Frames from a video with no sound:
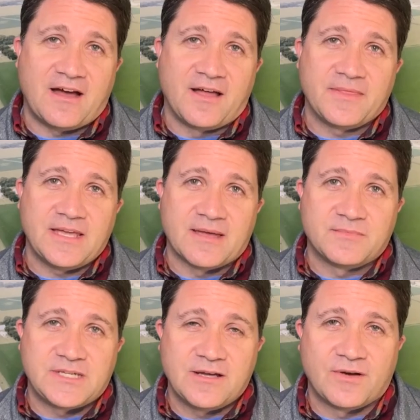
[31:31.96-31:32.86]
on the
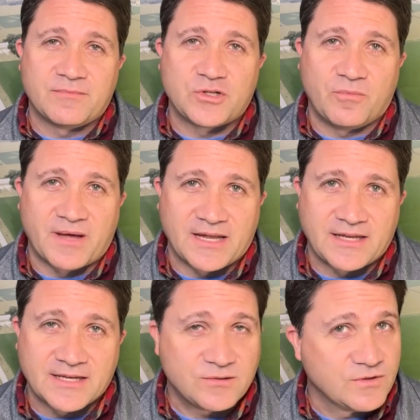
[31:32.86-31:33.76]
MTOM Show
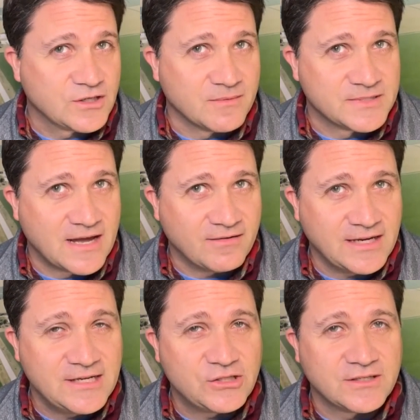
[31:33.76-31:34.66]
podcast, which comes out
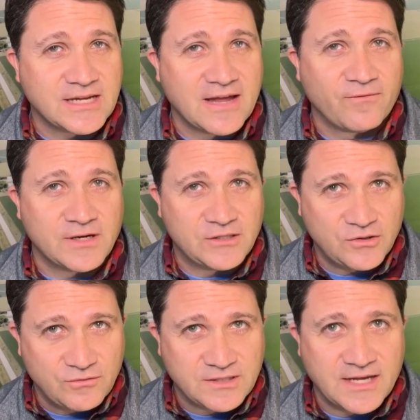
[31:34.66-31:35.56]
each and every
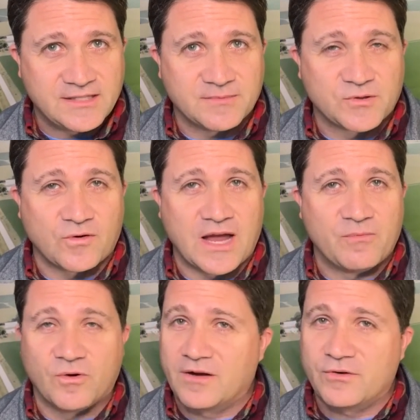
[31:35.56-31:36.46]
Tuesday.
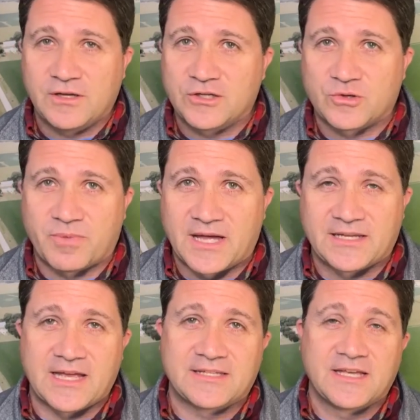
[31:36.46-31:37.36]
Subscribe wherever you get your
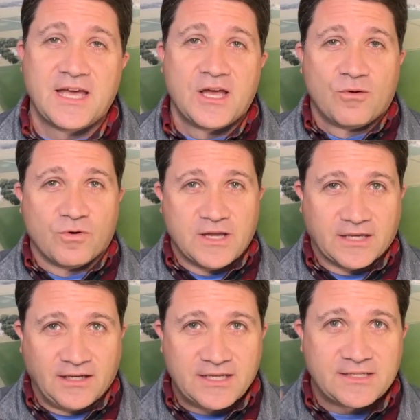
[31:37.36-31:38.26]
podcasts, where you
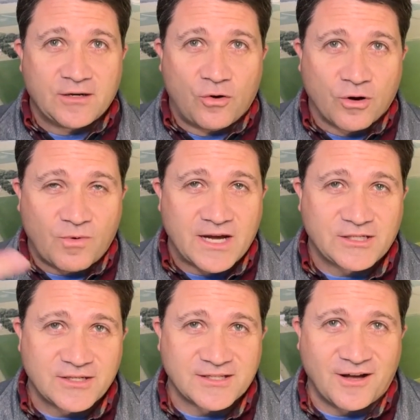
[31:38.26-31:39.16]
can listen or
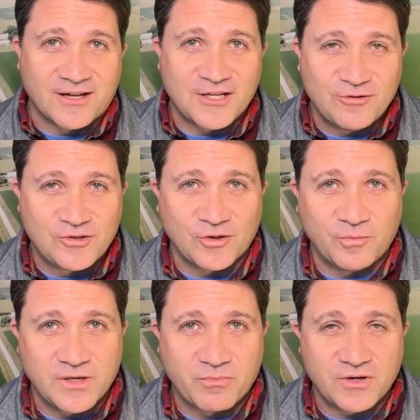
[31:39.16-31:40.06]
watch us on YouTube.
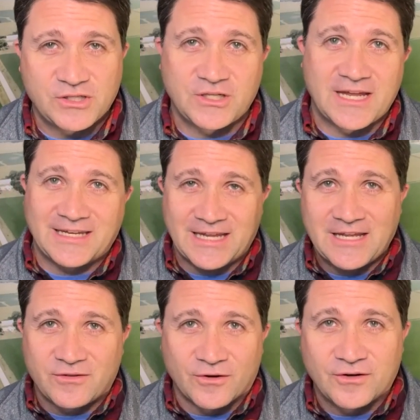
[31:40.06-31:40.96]
We appreciate
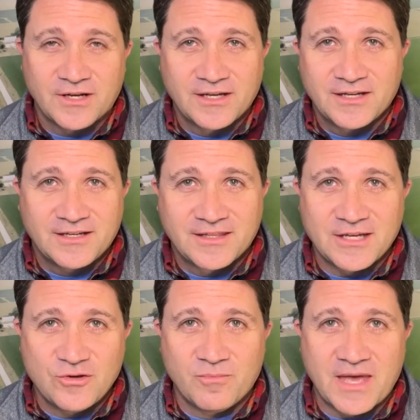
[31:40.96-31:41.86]
either
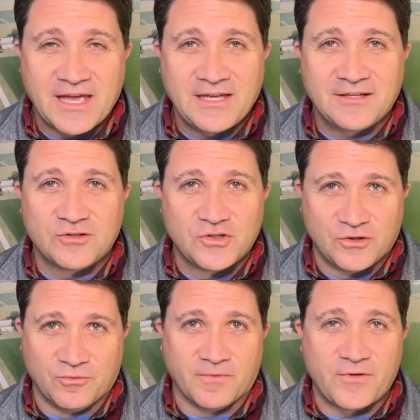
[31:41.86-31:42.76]
that you may
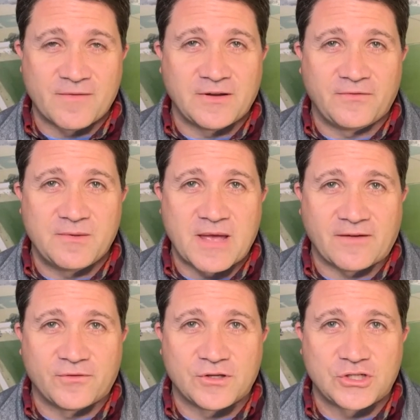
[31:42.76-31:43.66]
do. If you have any
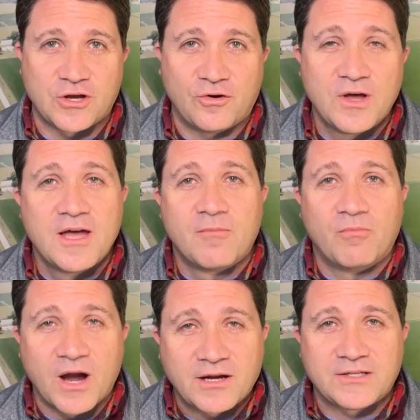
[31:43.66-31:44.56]
feedback for the show,
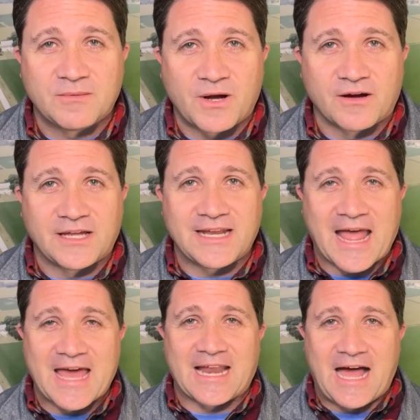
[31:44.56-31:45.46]
market to market
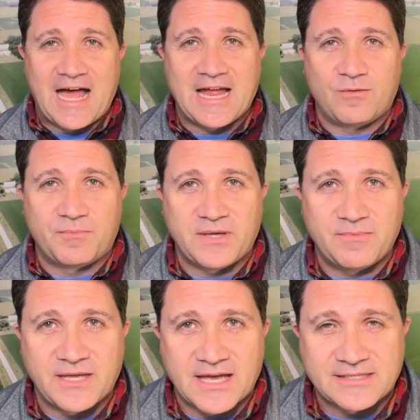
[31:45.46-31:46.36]
at
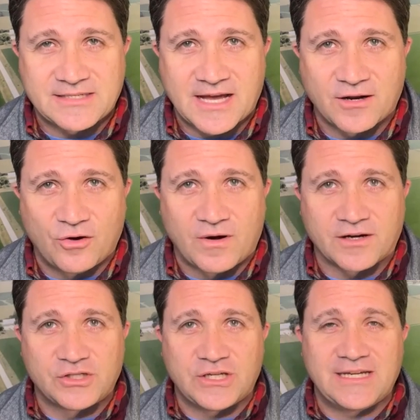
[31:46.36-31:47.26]

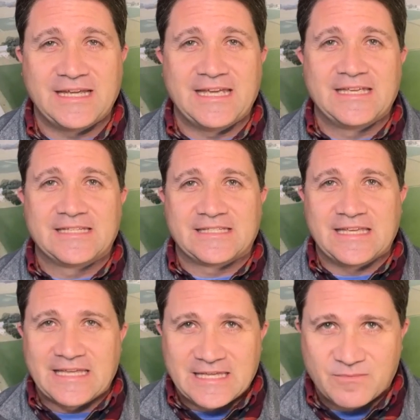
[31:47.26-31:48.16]
iowapbs.org is
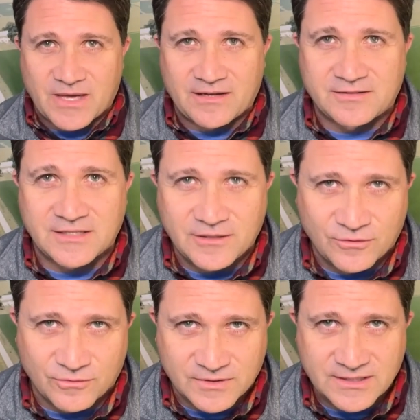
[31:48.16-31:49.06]
the email to
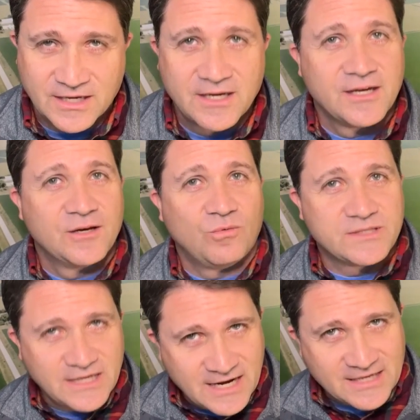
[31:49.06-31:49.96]
use. We'll
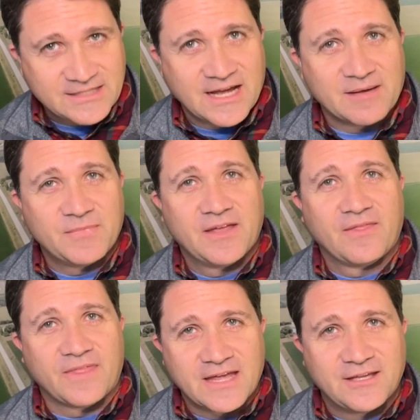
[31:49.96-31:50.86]
see you next time.
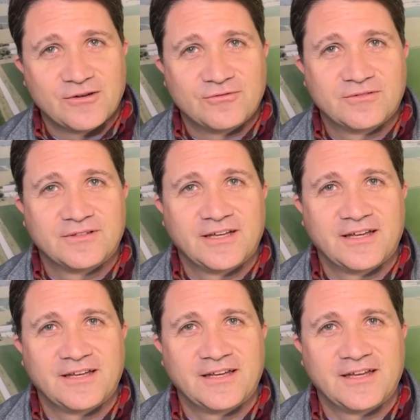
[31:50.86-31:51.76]
Thank you,
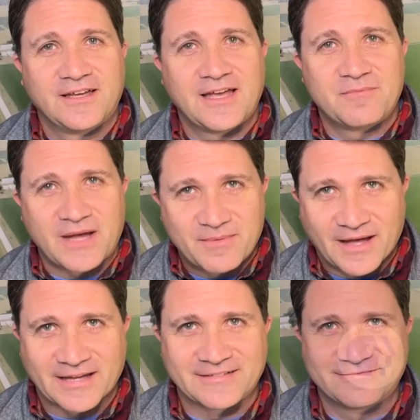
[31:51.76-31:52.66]
and bye bye.